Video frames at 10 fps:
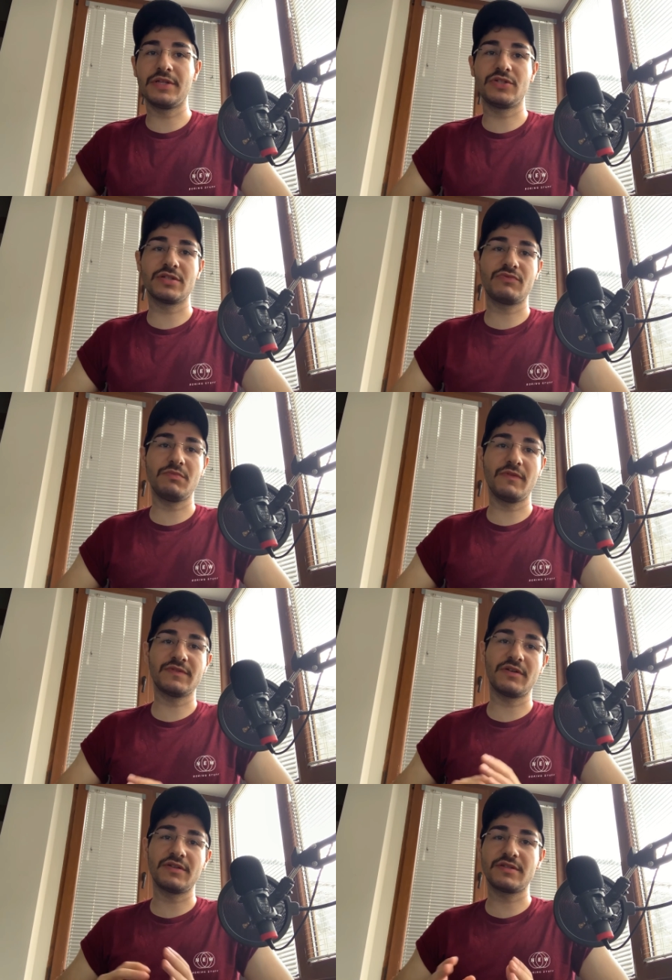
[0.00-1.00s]
It just
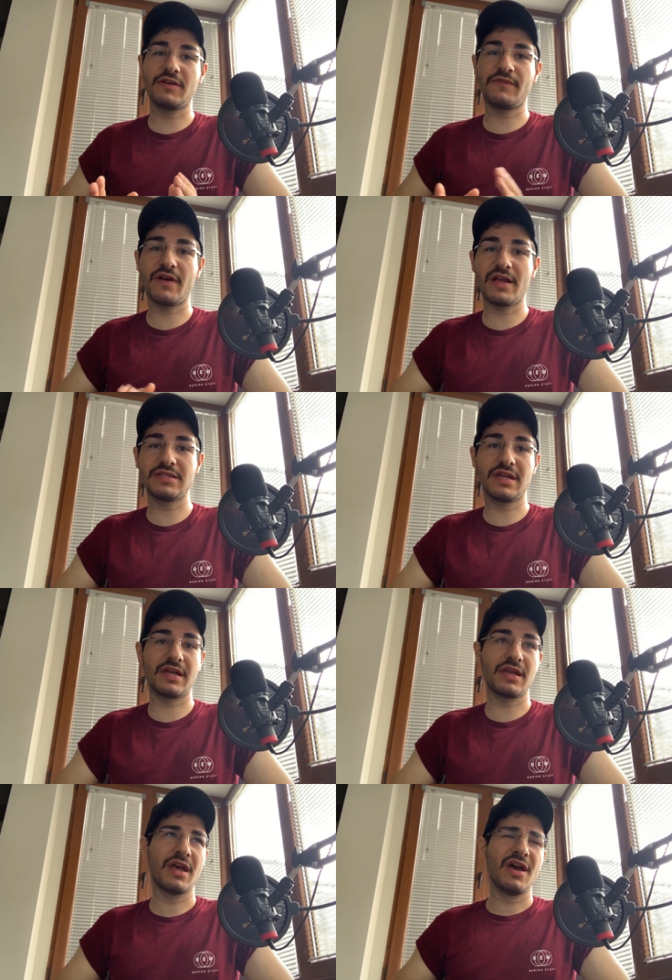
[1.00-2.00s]
removes unnecessary files
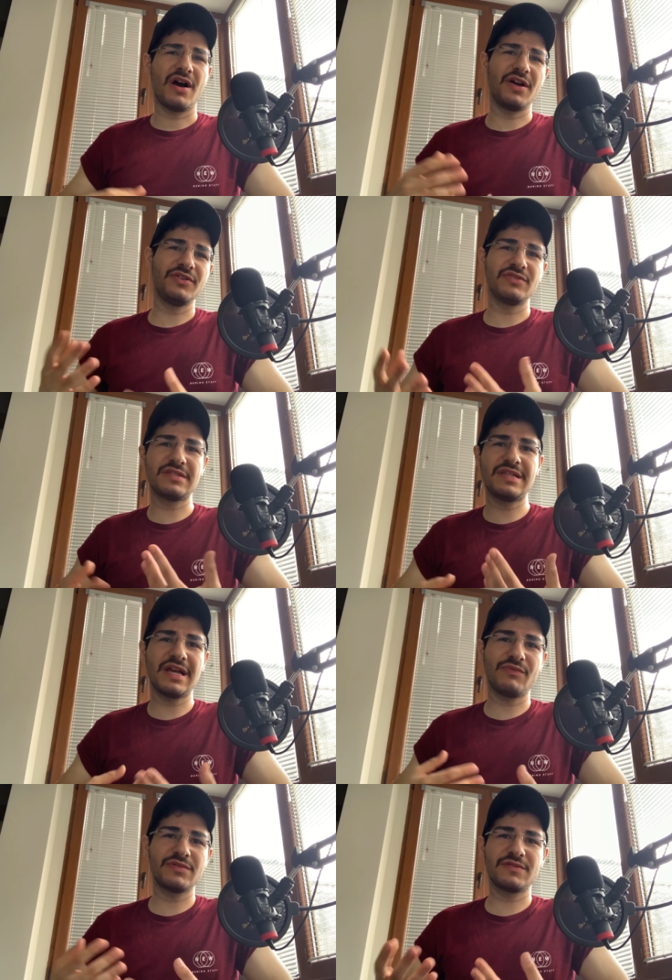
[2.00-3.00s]
like unused
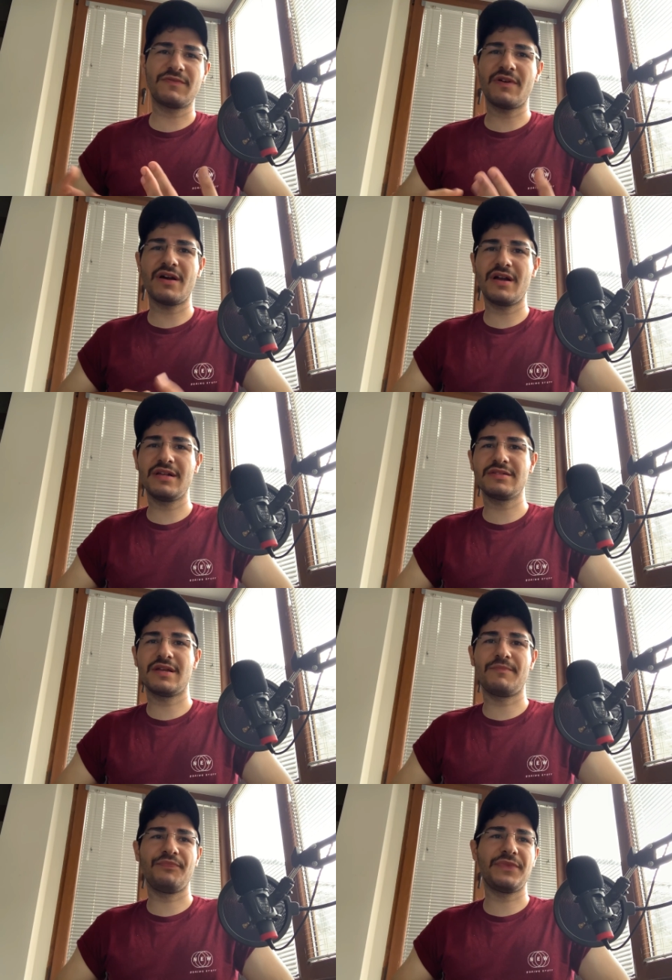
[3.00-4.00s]
language files,
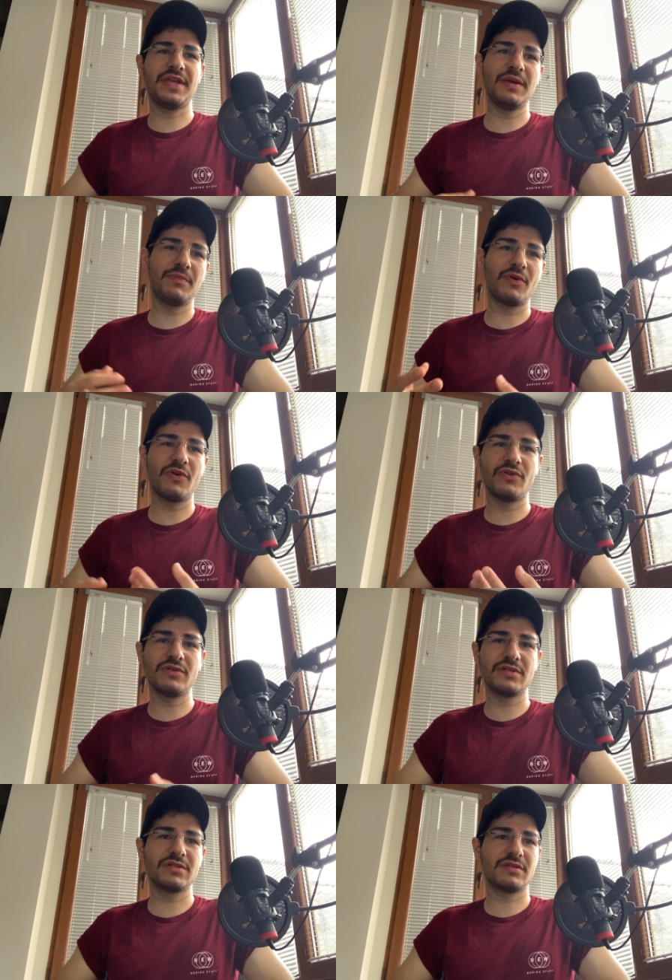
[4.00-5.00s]
um,
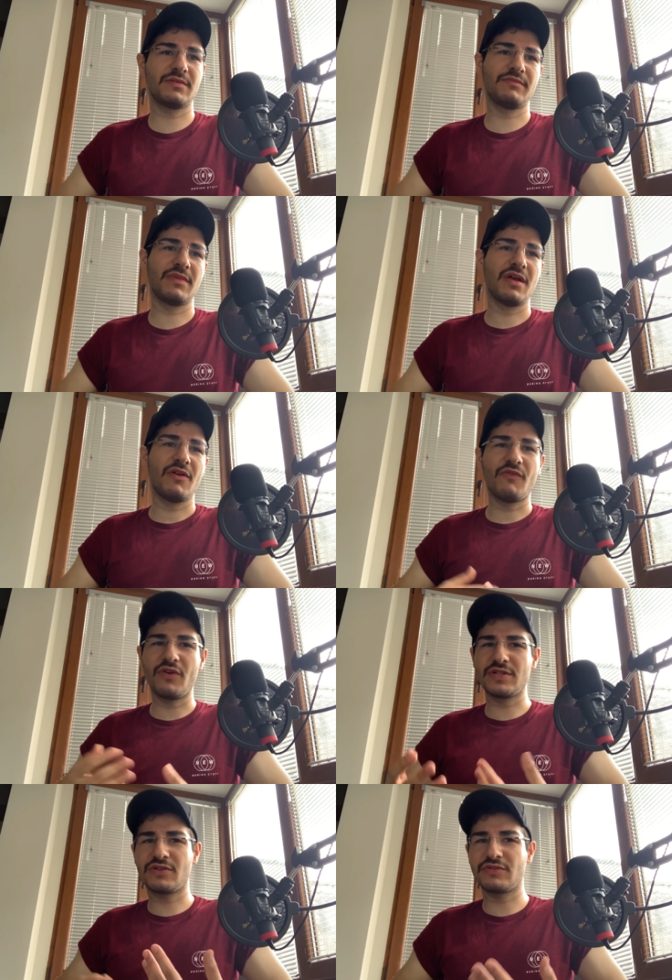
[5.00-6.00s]
keyboards, um,
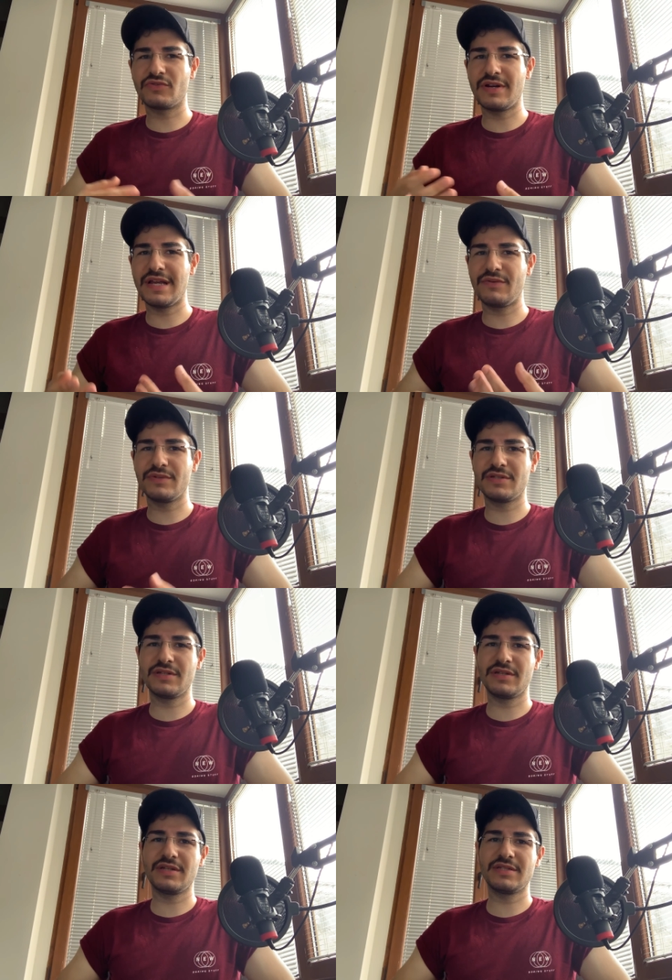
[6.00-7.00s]
voice control
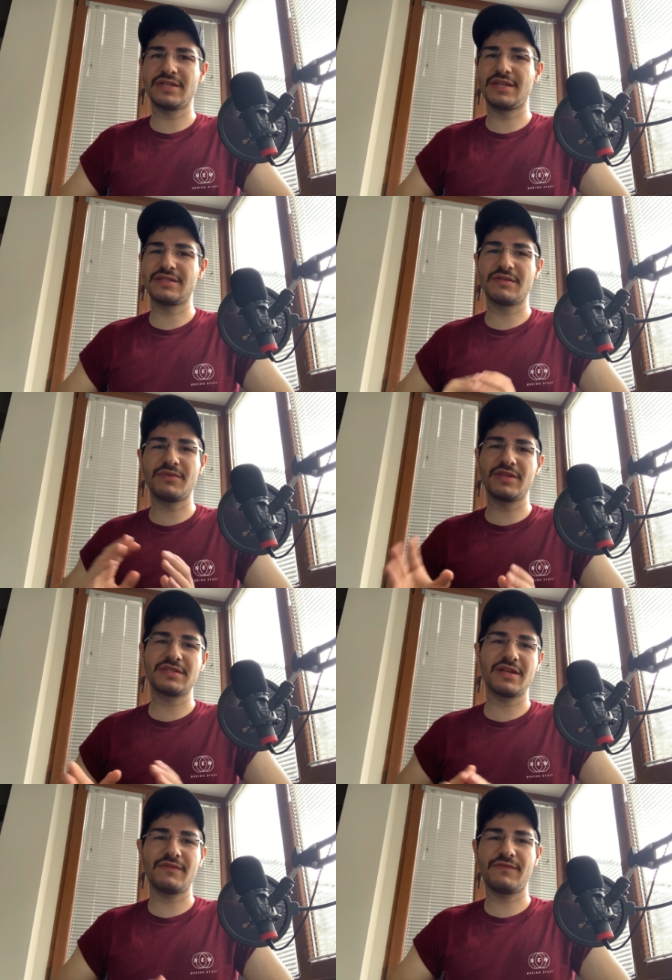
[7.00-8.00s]
languages, and some other
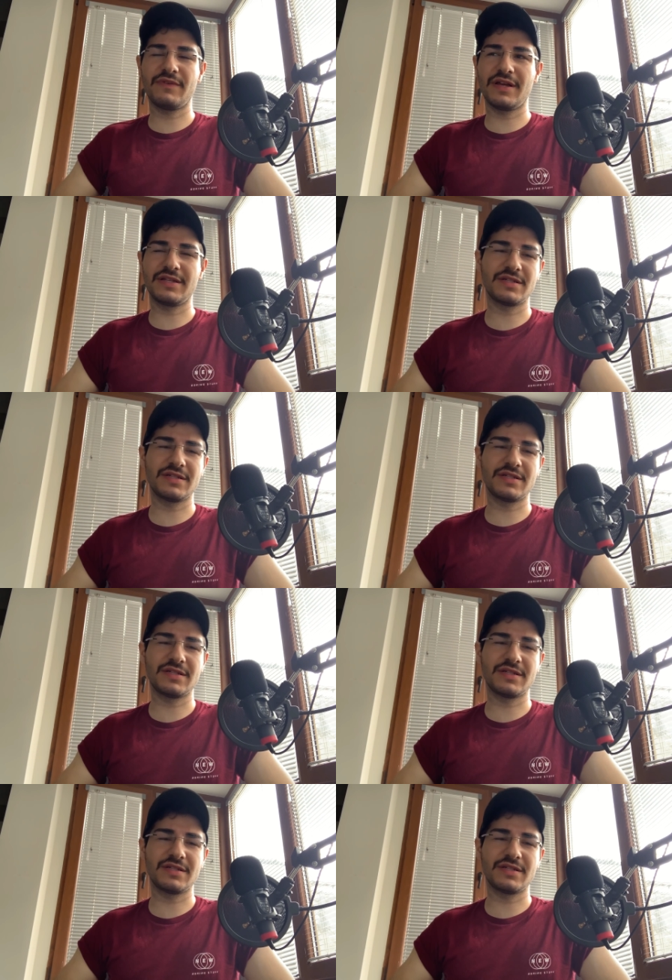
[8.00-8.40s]
stuff like